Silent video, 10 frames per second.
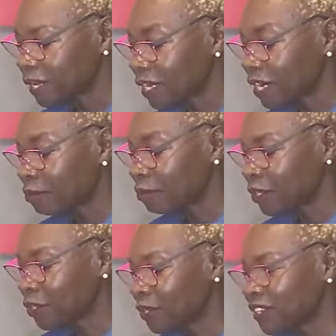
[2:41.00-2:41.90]
And now
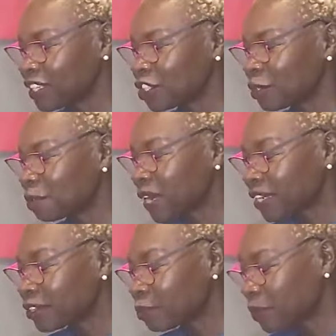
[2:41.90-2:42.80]
bring your attention
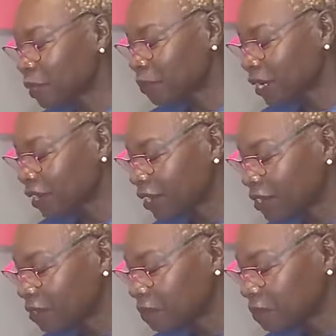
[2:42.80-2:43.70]
back to where we
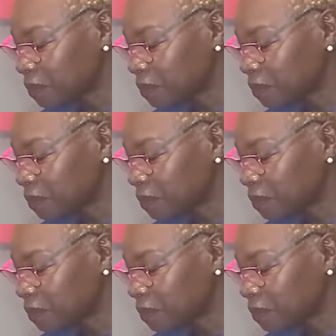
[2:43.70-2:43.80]
are.